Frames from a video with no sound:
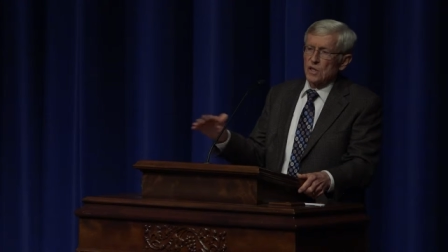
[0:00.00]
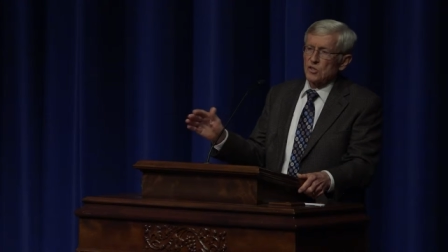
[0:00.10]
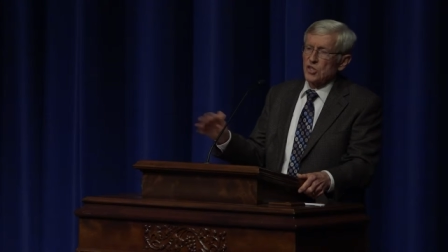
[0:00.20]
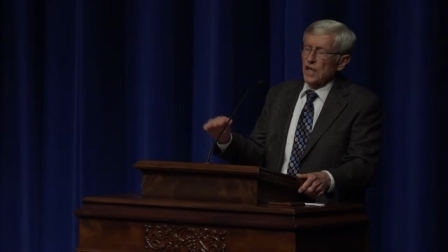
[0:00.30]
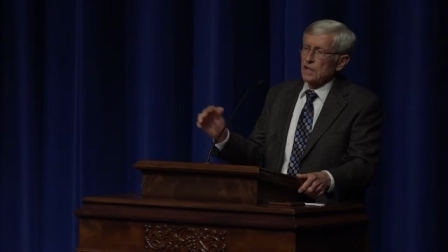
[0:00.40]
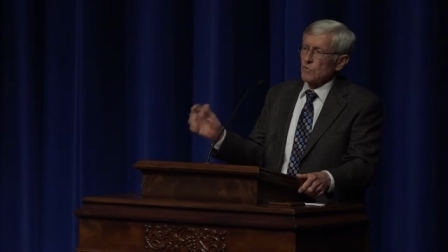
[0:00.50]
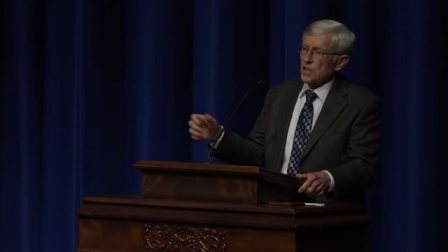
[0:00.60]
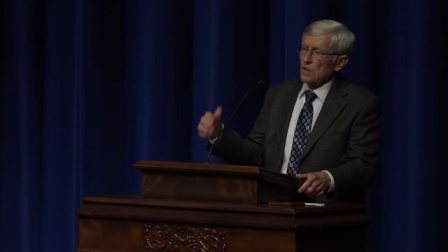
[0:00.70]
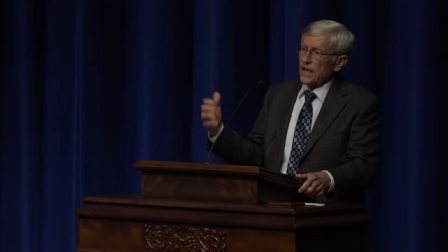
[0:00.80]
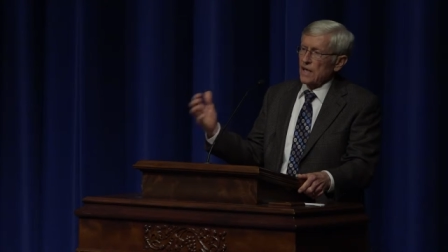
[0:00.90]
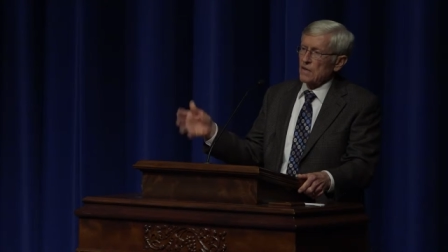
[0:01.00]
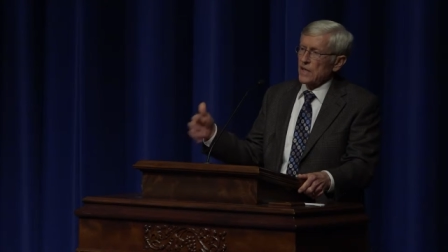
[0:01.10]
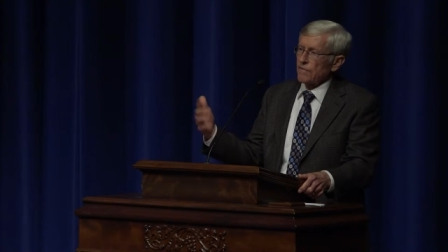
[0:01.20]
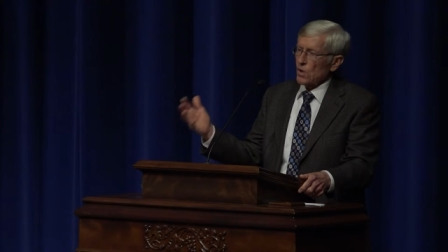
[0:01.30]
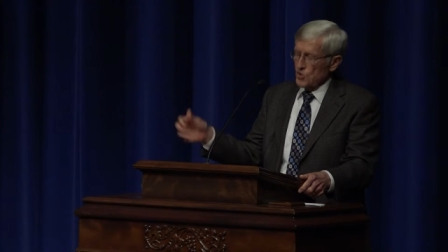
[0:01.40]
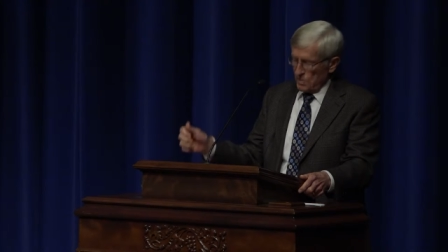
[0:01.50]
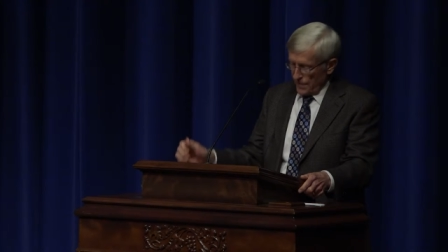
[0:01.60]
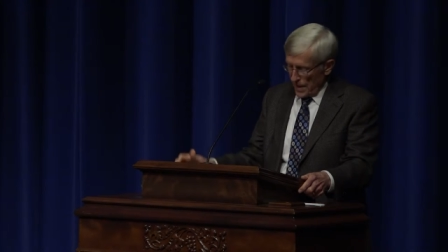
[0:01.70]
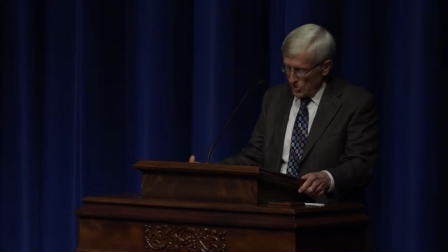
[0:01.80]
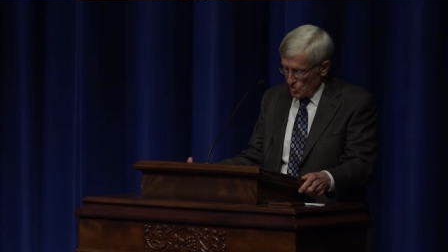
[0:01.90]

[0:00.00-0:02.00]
that had stayed with their kind of diversified,